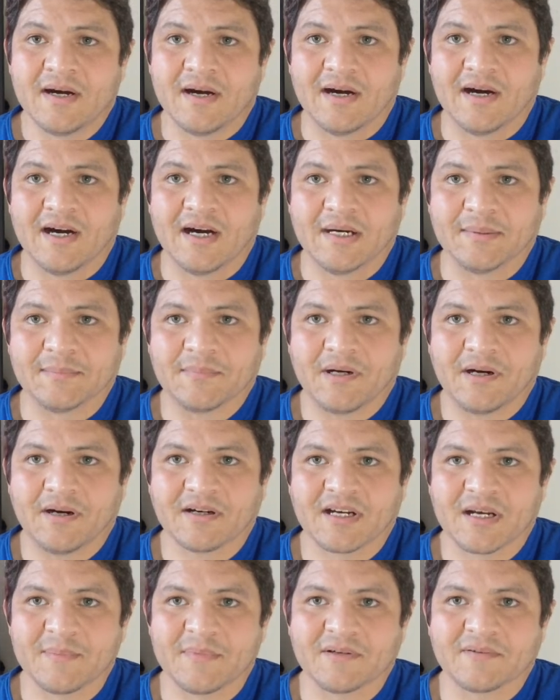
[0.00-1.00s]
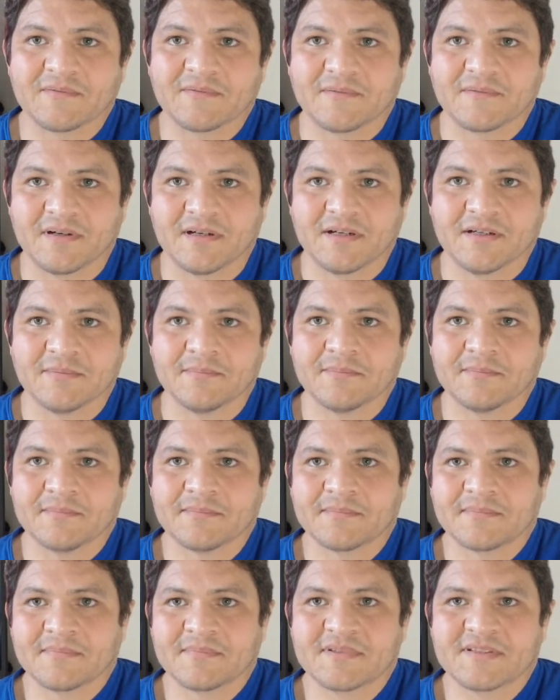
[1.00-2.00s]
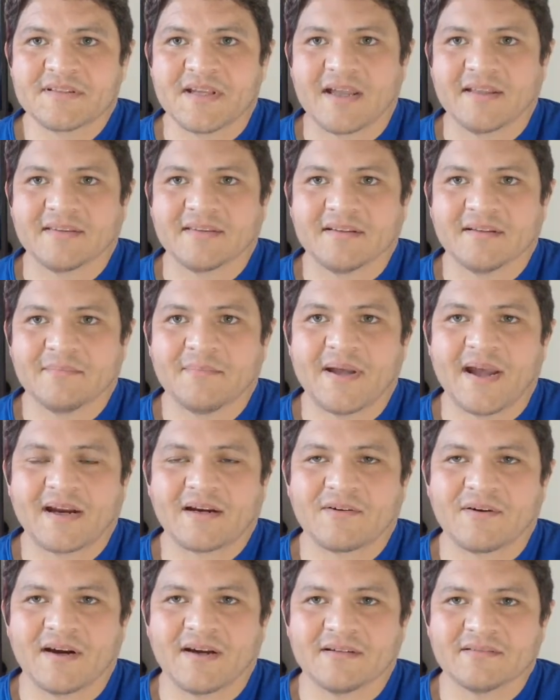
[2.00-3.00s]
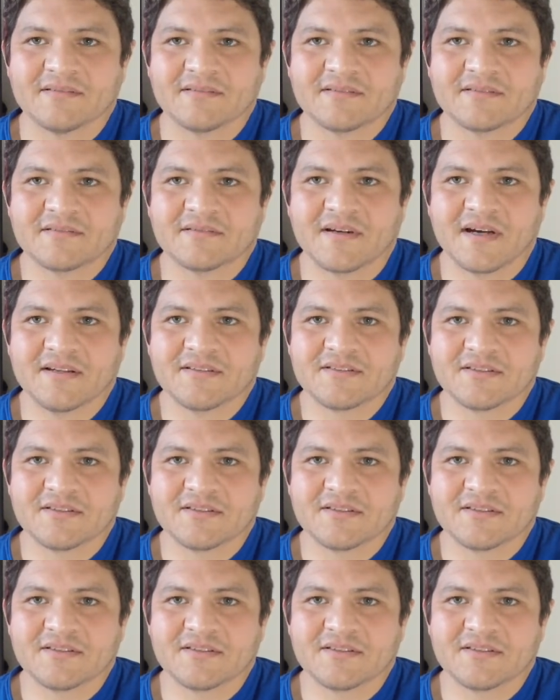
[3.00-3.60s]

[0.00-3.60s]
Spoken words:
are coming from Sanda backgrounds, right?